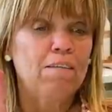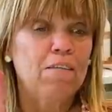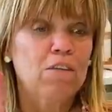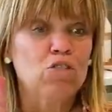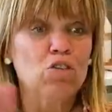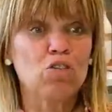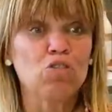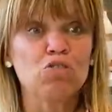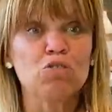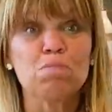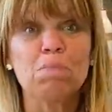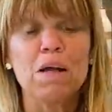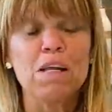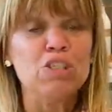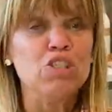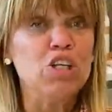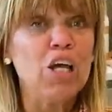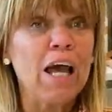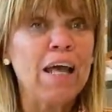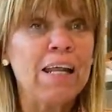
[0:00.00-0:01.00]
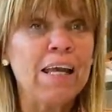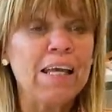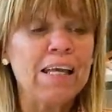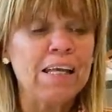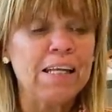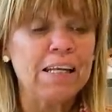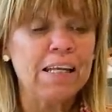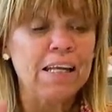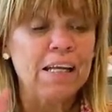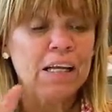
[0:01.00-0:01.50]
uh, so there's pancetta
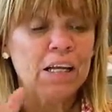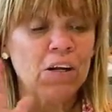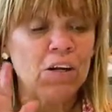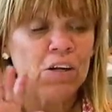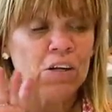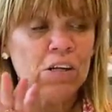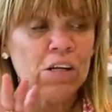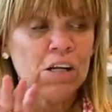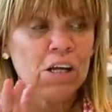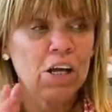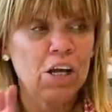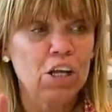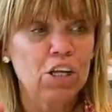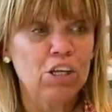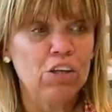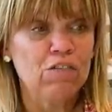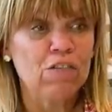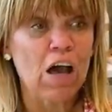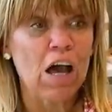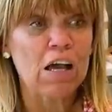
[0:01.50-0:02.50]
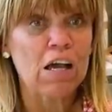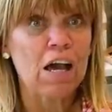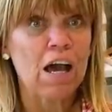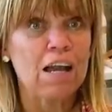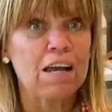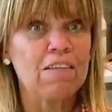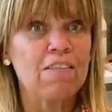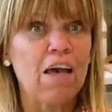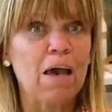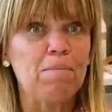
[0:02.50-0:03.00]
in here. You've got
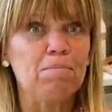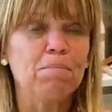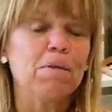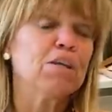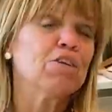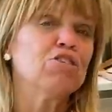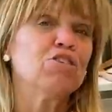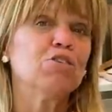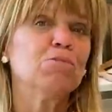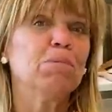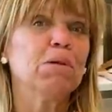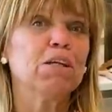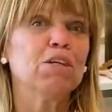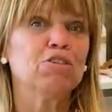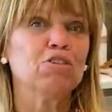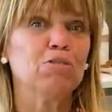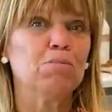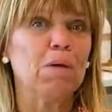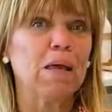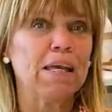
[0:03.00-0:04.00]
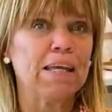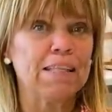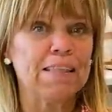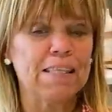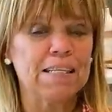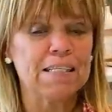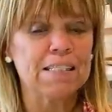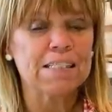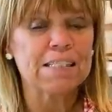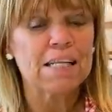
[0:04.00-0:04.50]
kind of that mixture because you're making
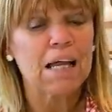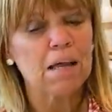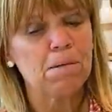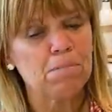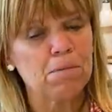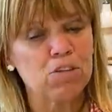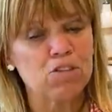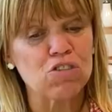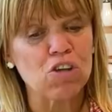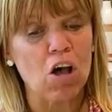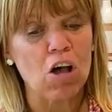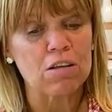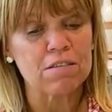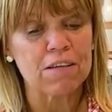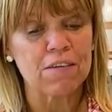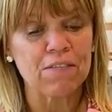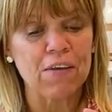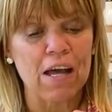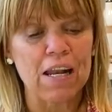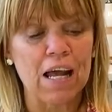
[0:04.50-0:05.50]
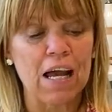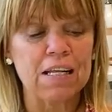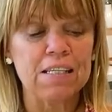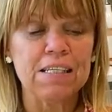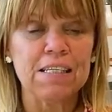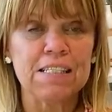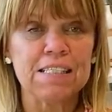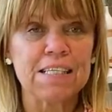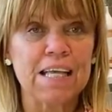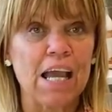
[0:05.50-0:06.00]
this type of sauce. I've got
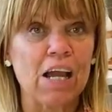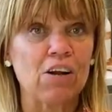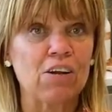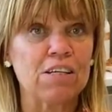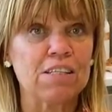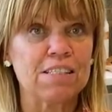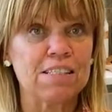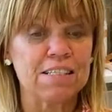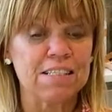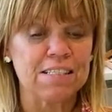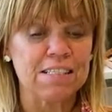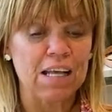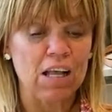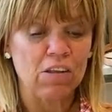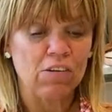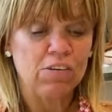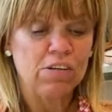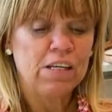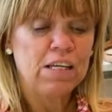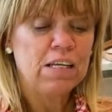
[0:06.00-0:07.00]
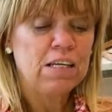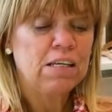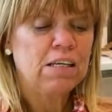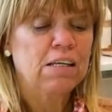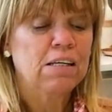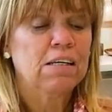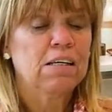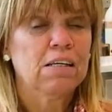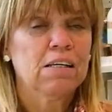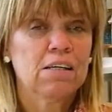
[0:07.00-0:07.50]
onions, carrots, and celery
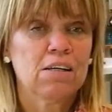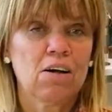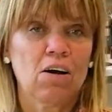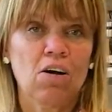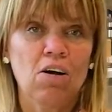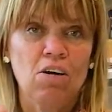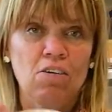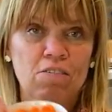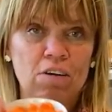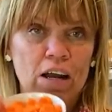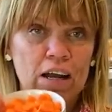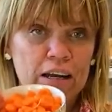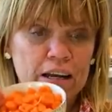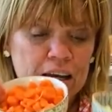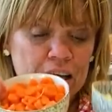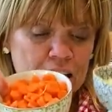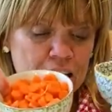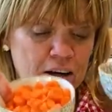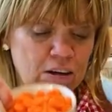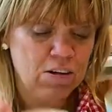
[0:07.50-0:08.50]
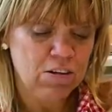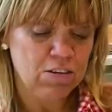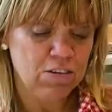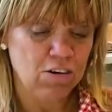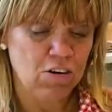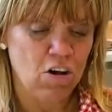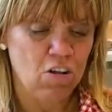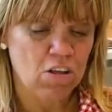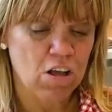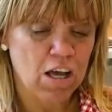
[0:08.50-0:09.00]
all right here.
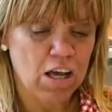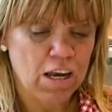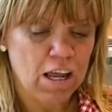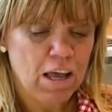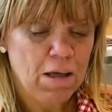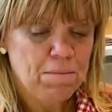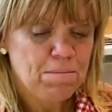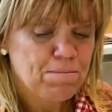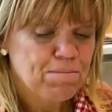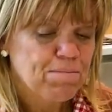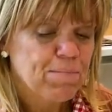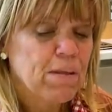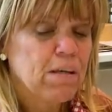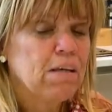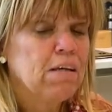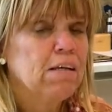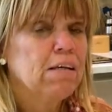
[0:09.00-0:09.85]
They're all cut up.